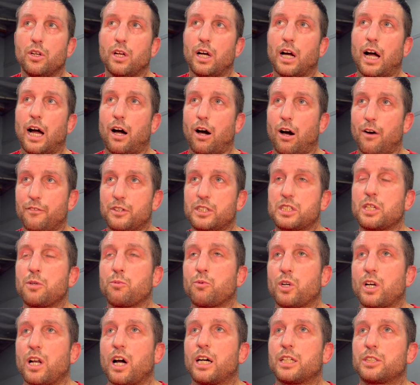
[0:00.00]
Obviously,
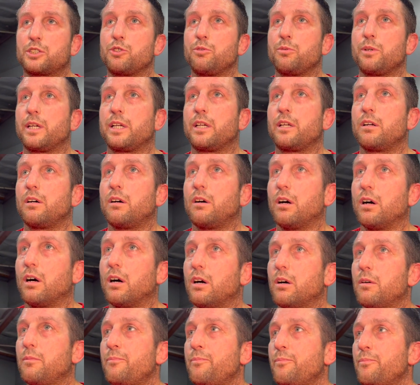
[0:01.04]
we're not doing
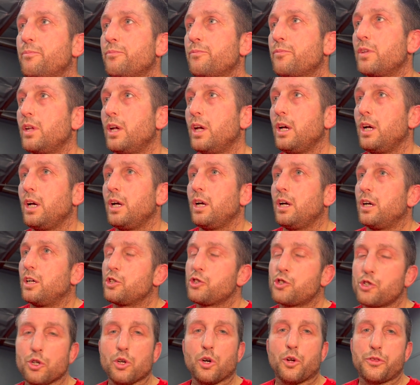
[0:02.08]
uh,
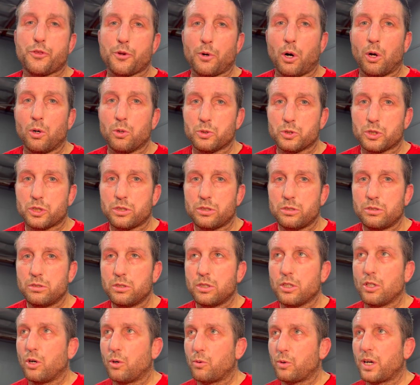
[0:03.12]
judo throws.
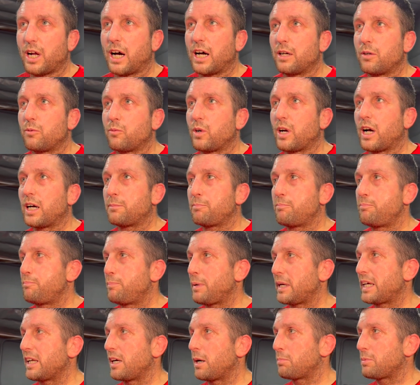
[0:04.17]
You know, we're not we're not
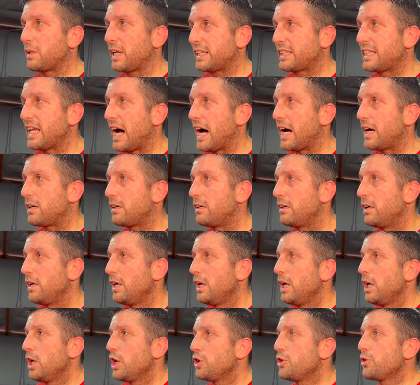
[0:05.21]
picking up like that.
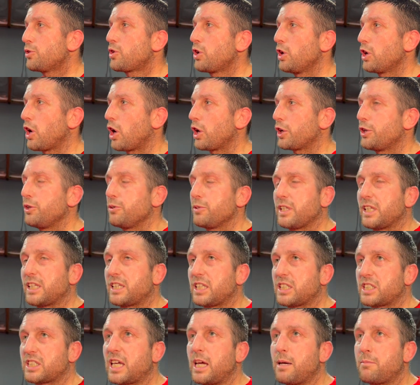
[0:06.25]
You could argue that
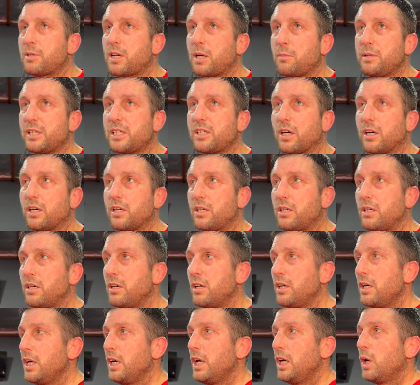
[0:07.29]
this game could be done
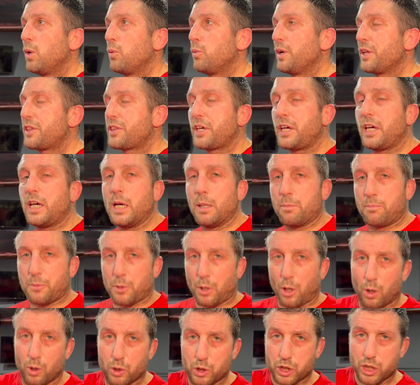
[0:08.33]
with hip
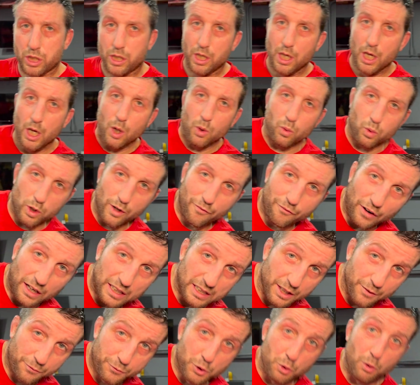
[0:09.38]
throws, where if I
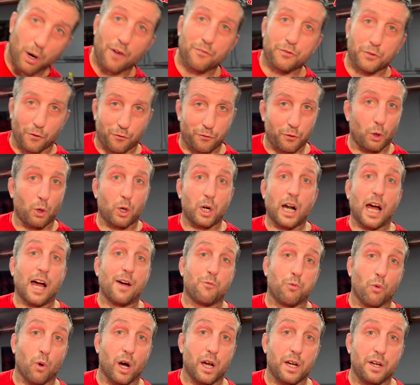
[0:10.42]
lift you off the floor,
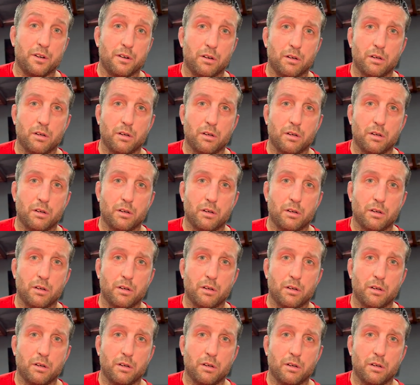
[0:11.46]
I've won.